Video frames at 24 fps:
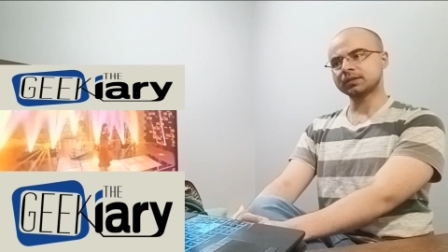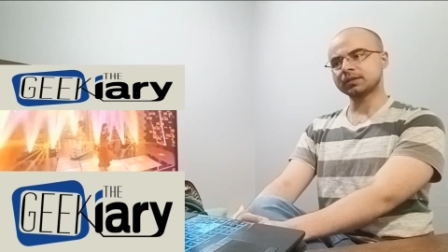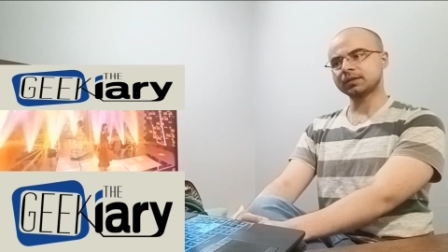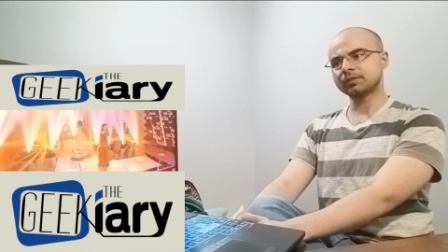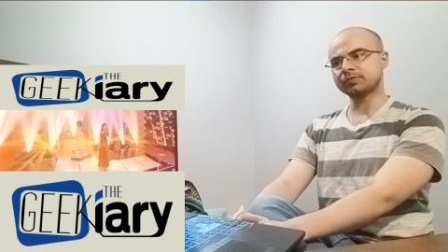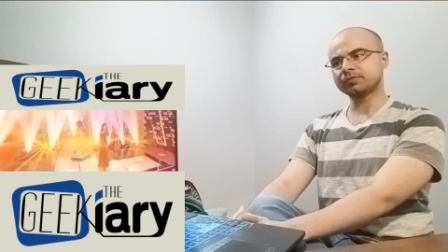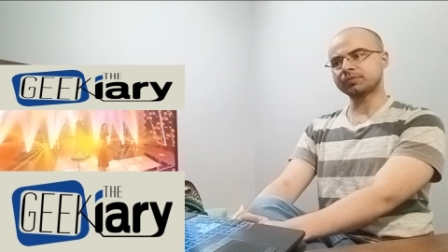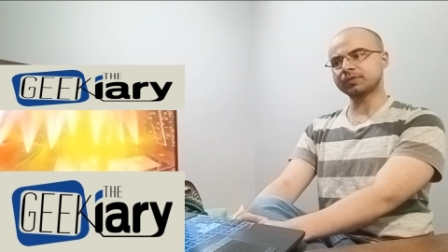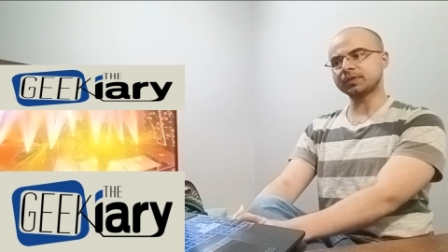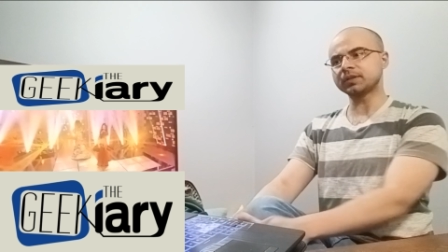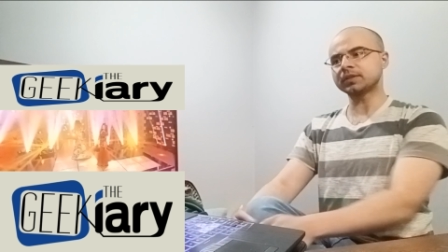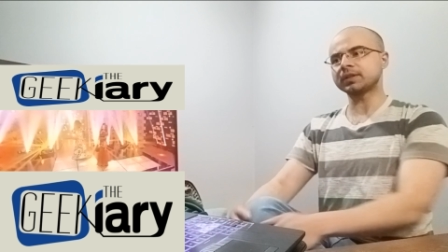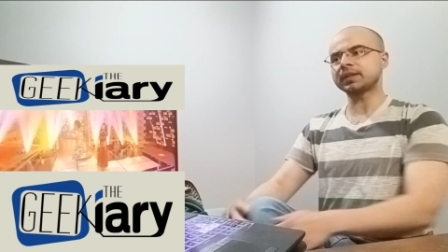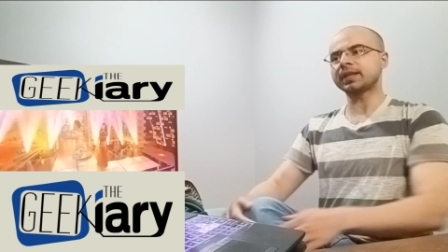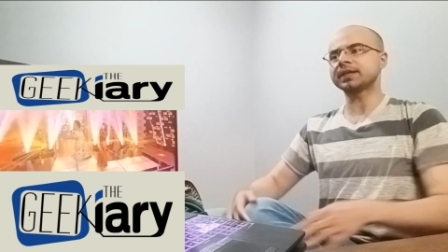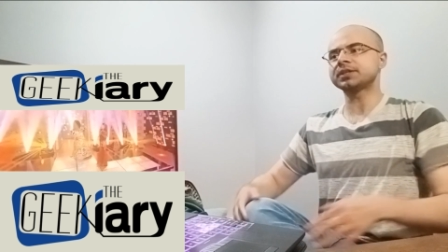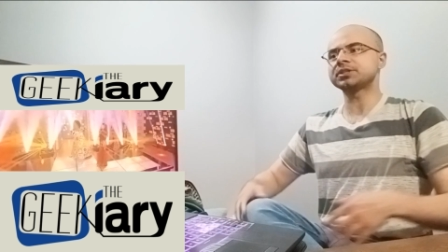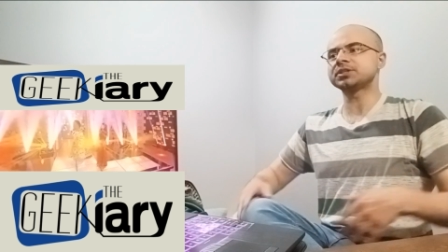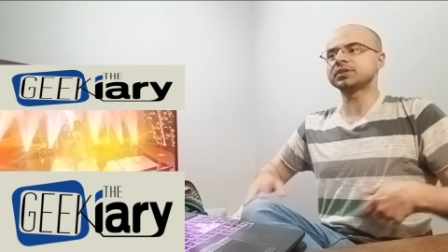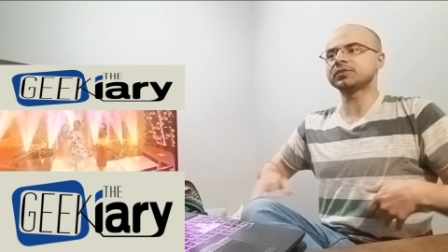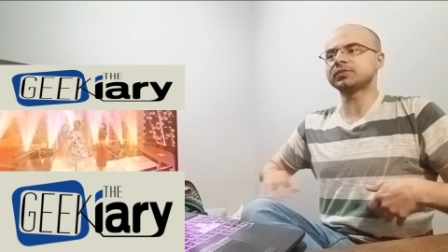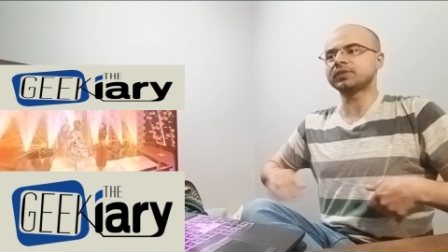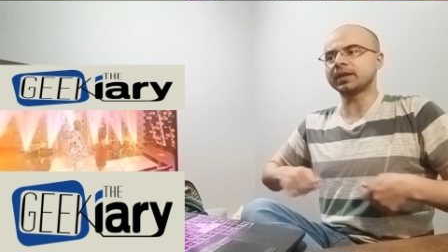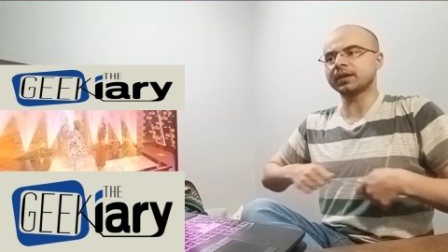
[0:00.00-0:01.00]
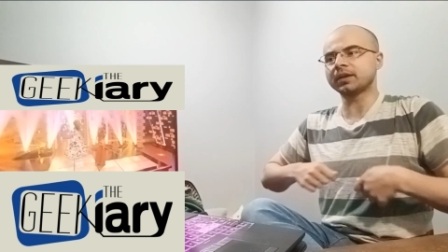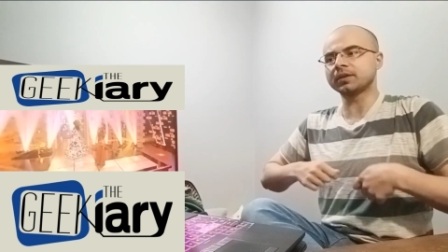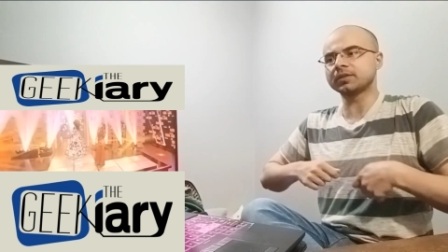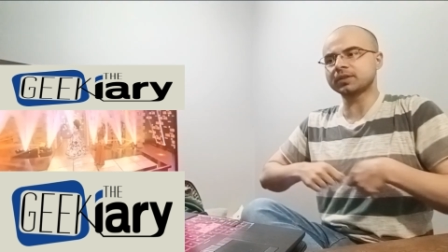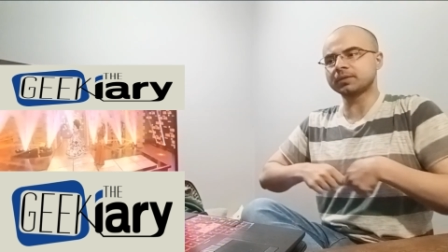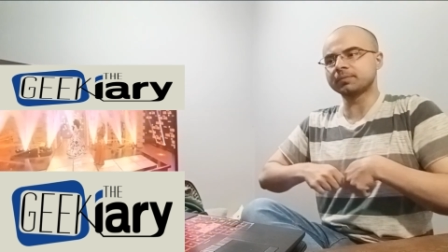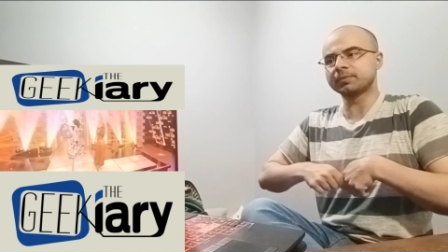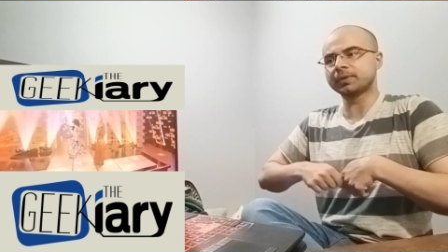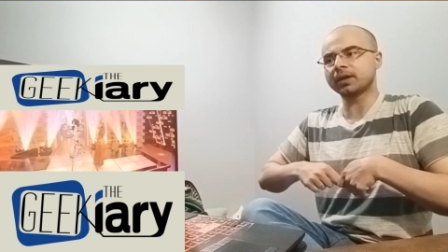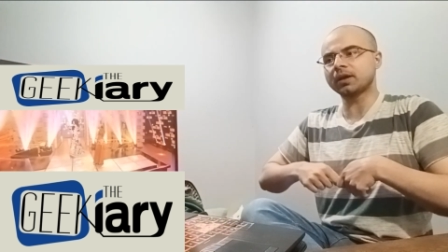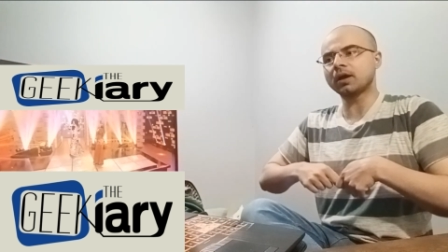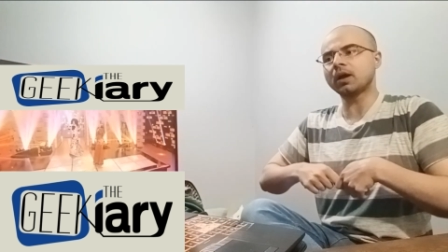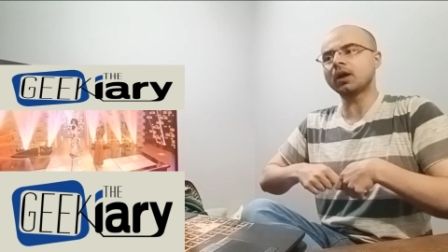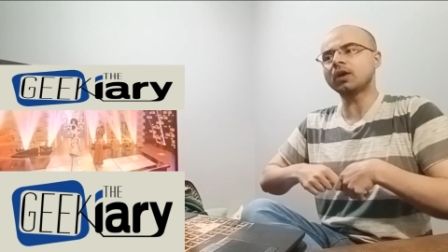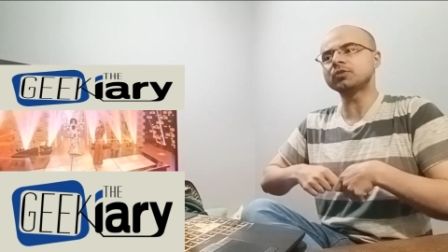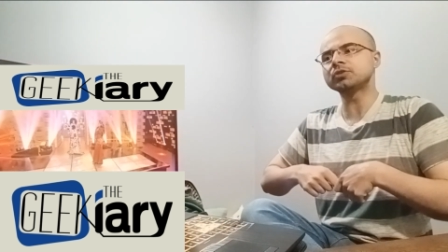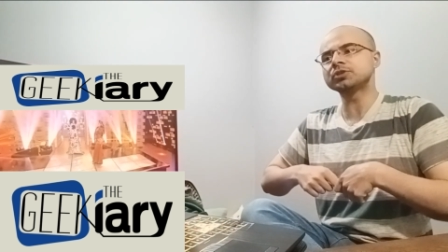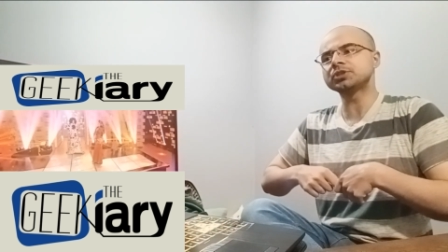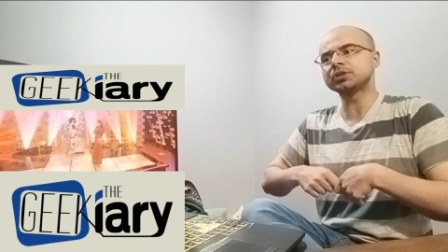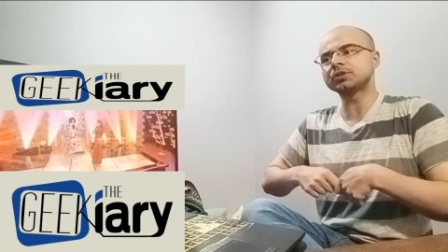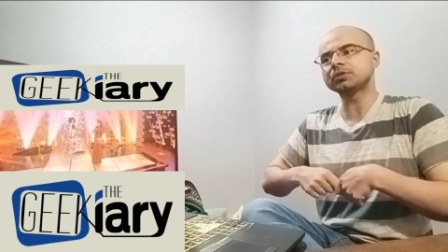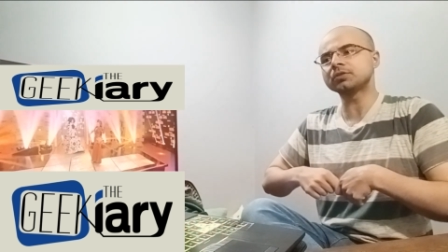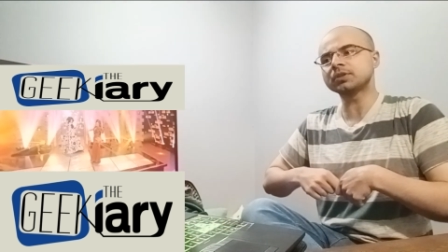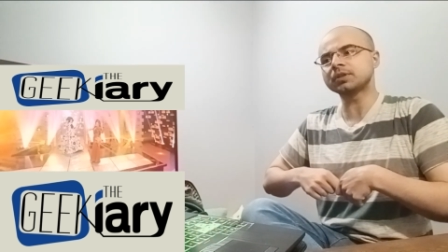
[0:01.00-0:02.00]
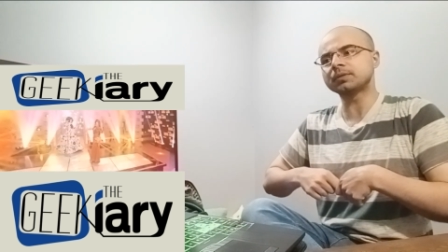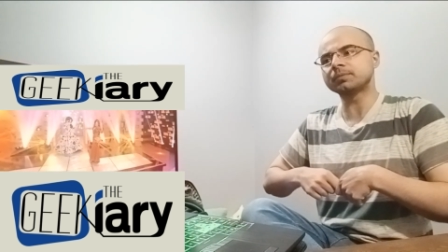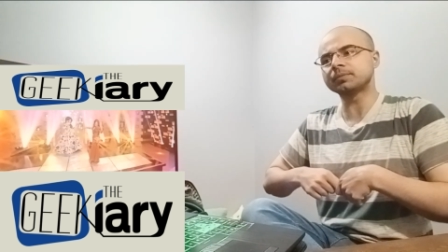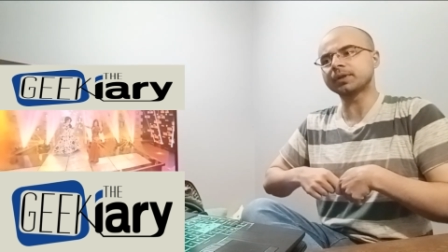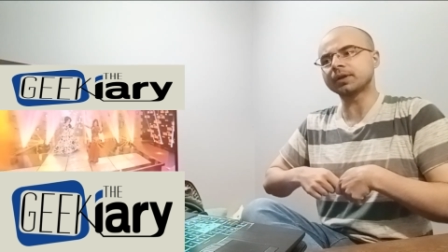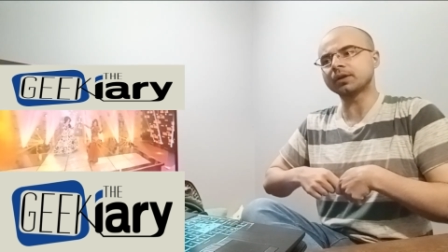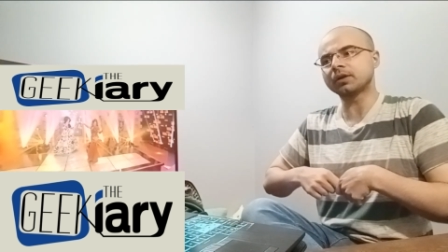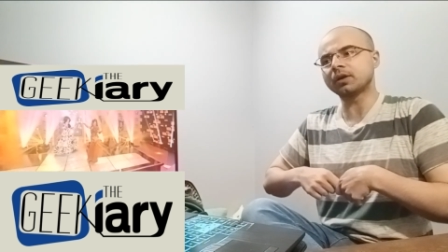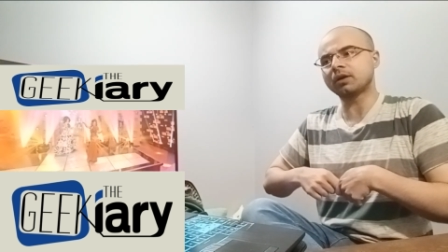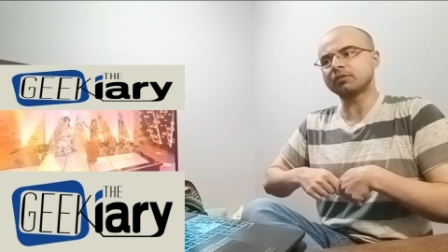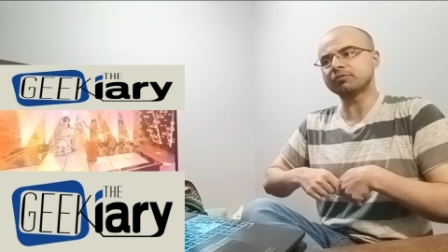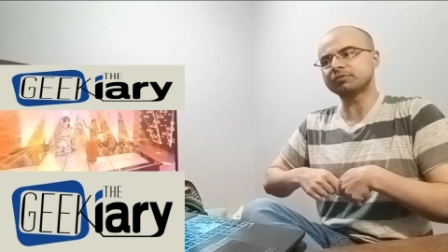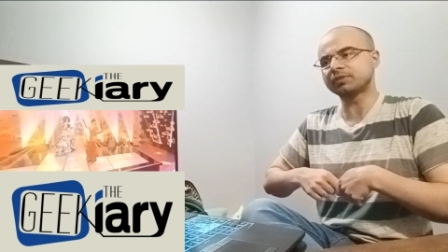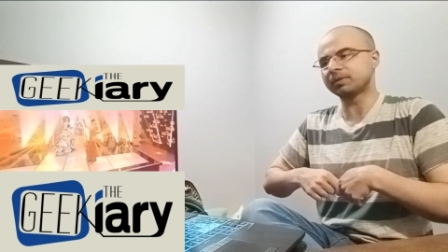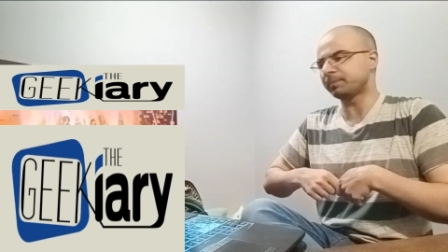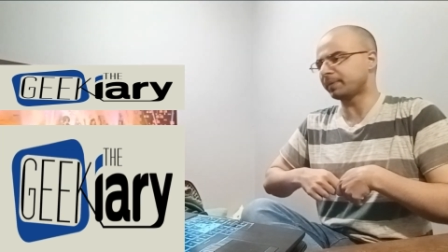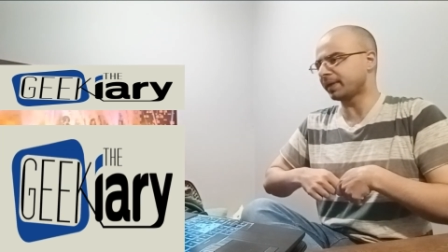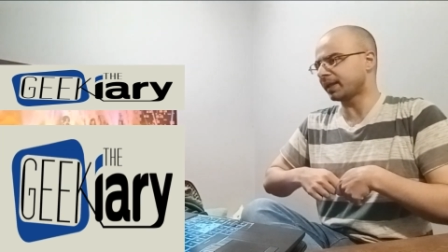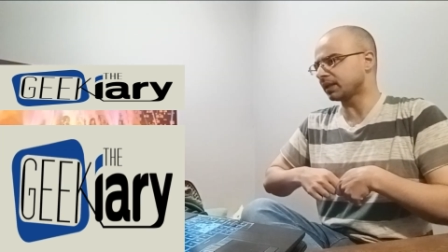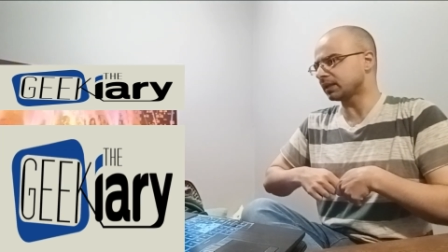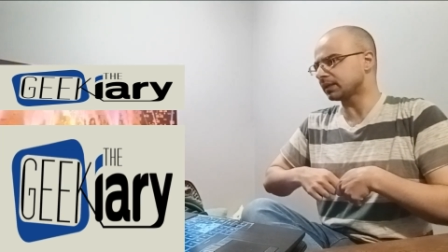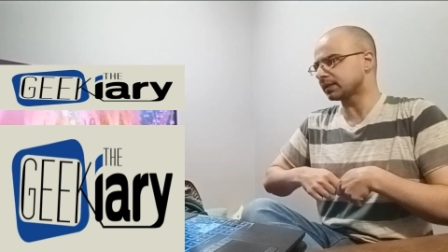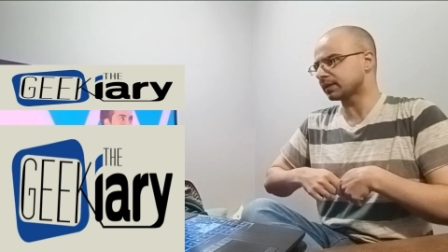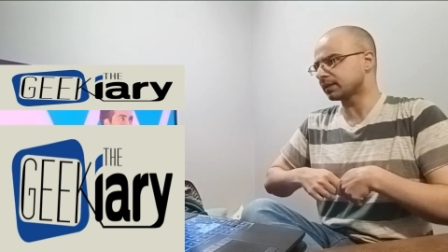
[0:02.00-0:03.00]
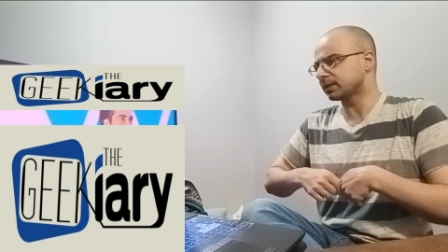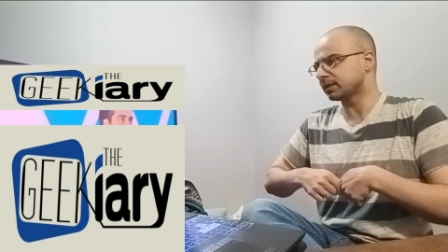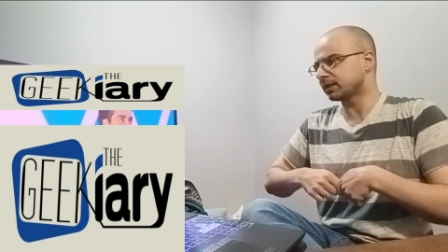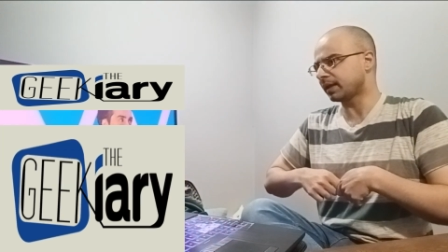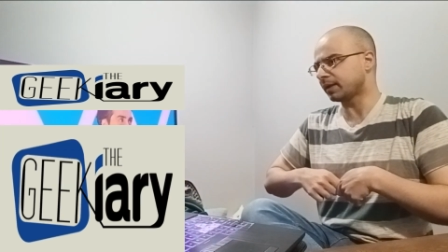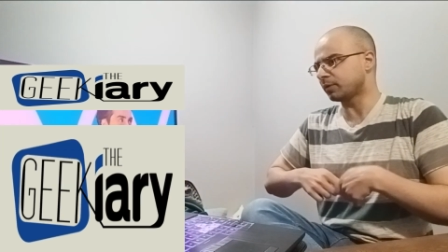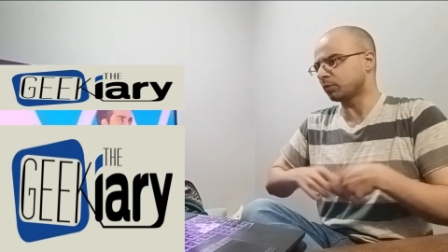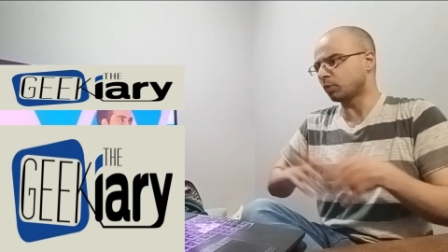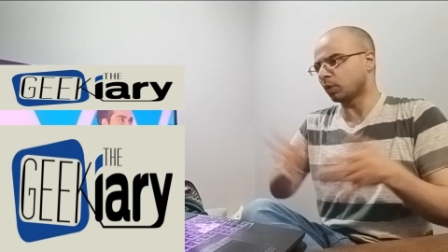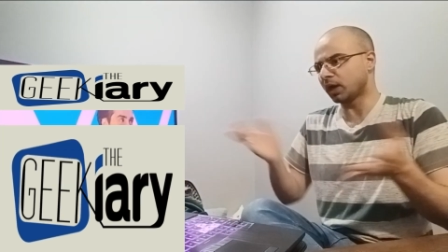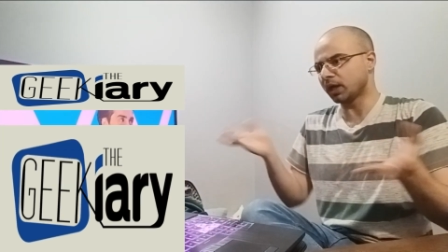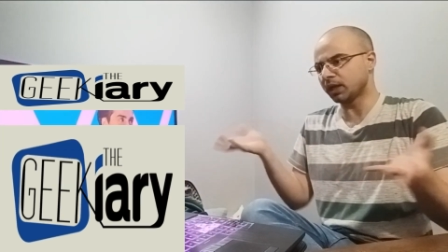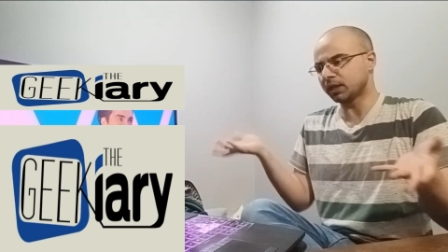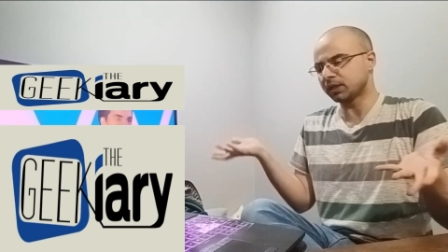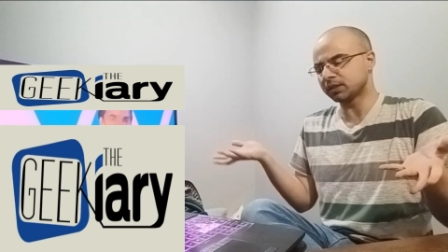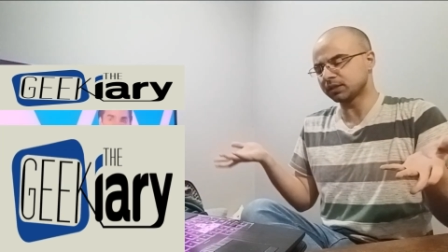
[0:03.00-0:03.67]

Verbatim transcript: It feels like she's taking something. Oh, she took something off the belt. And what?